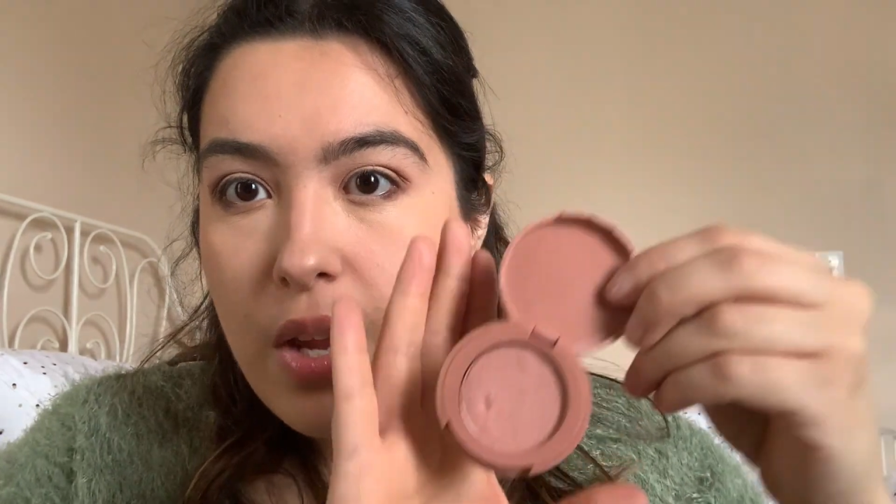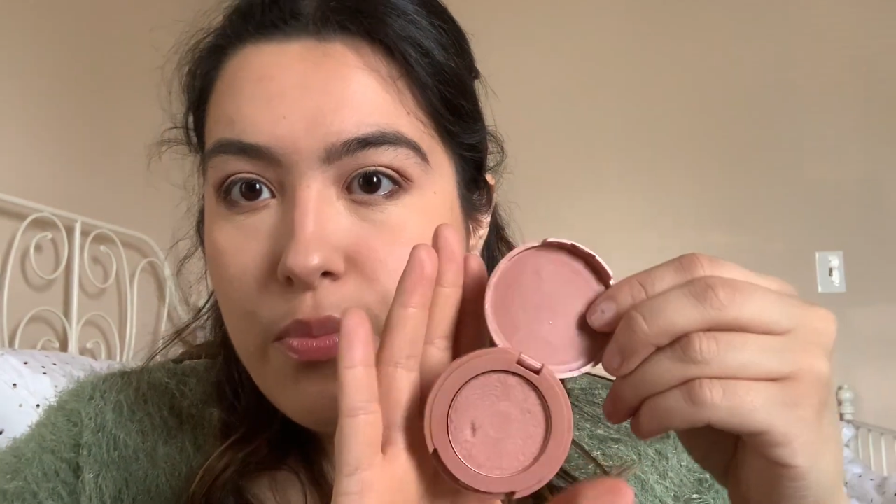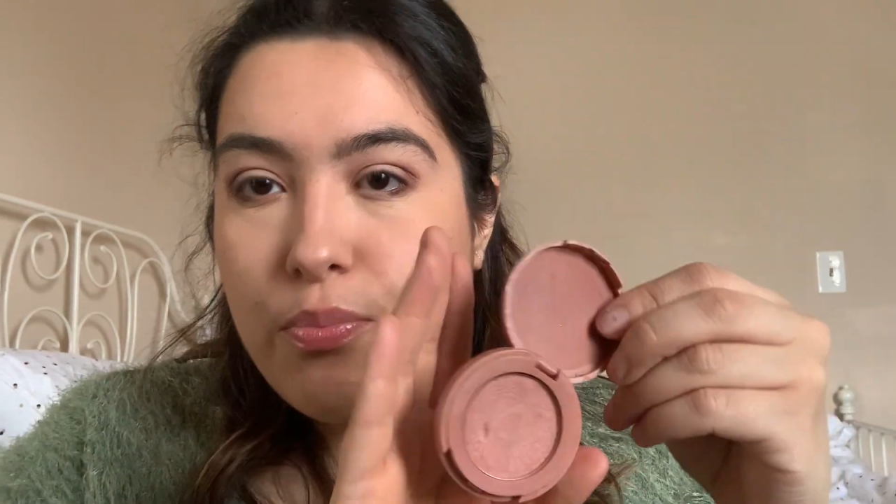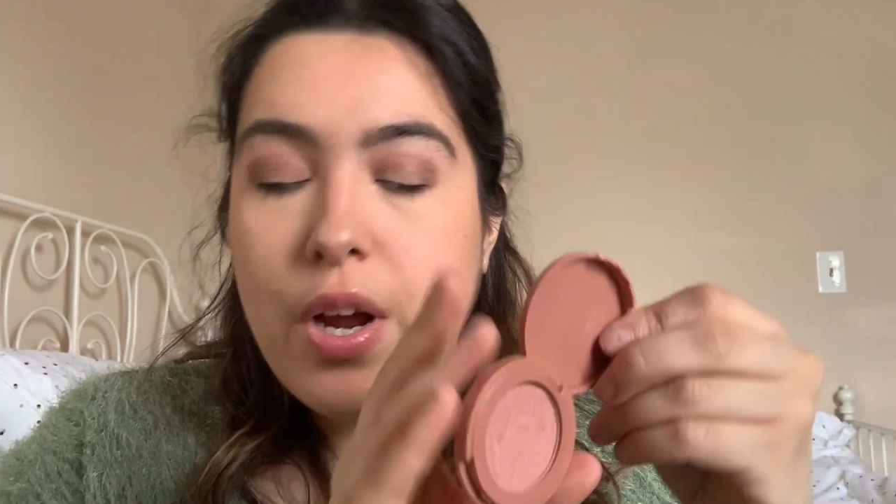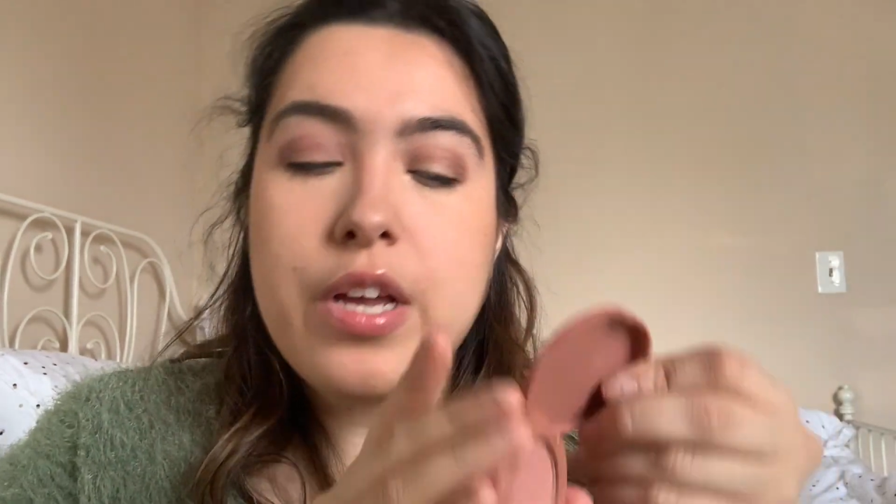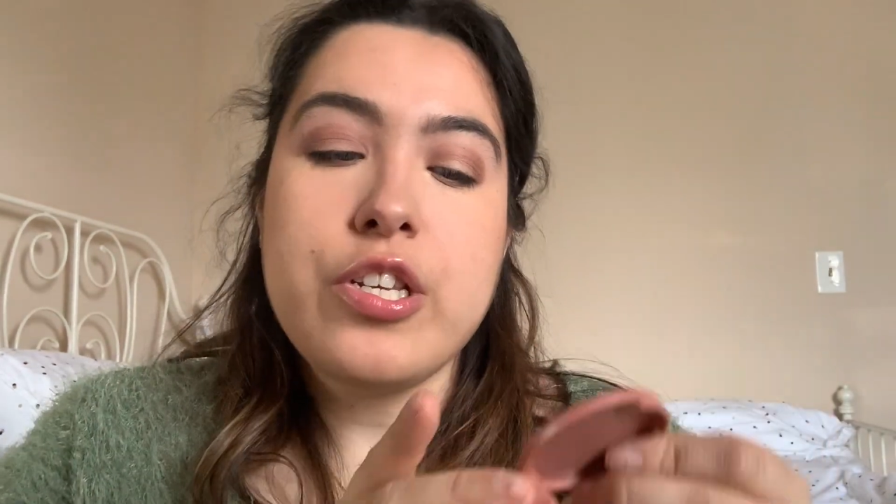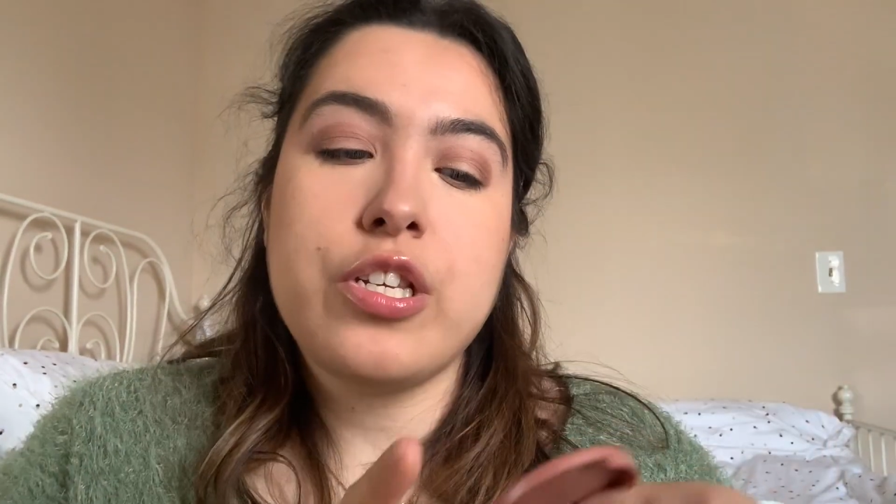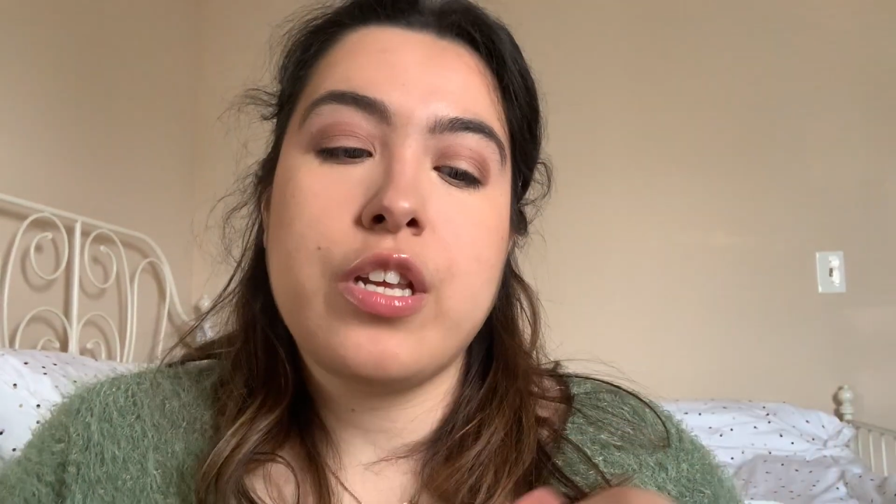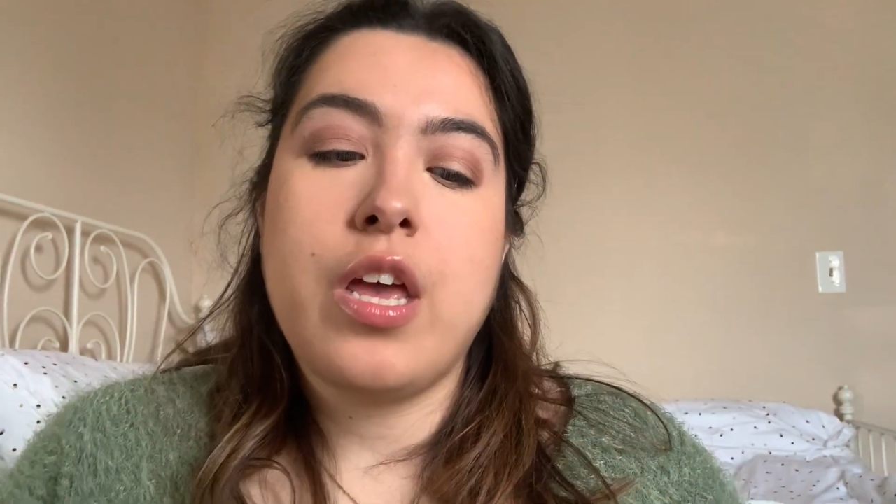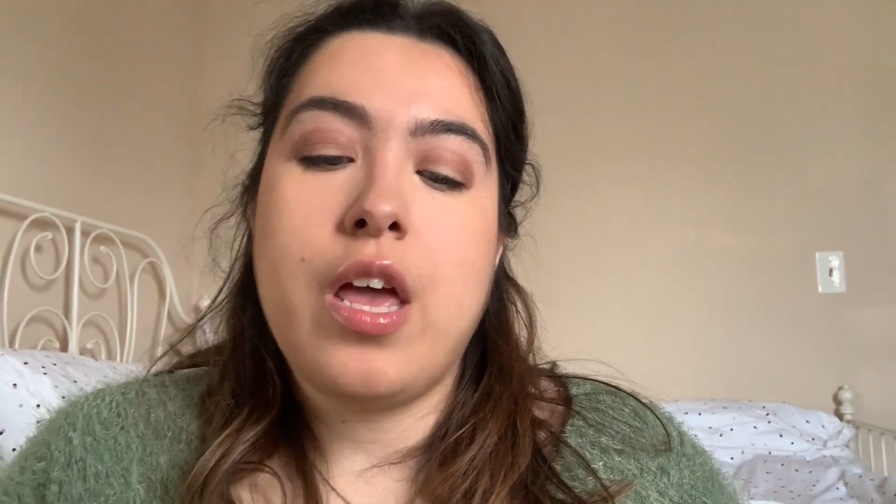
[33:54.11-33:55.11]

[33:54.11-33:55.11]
blush.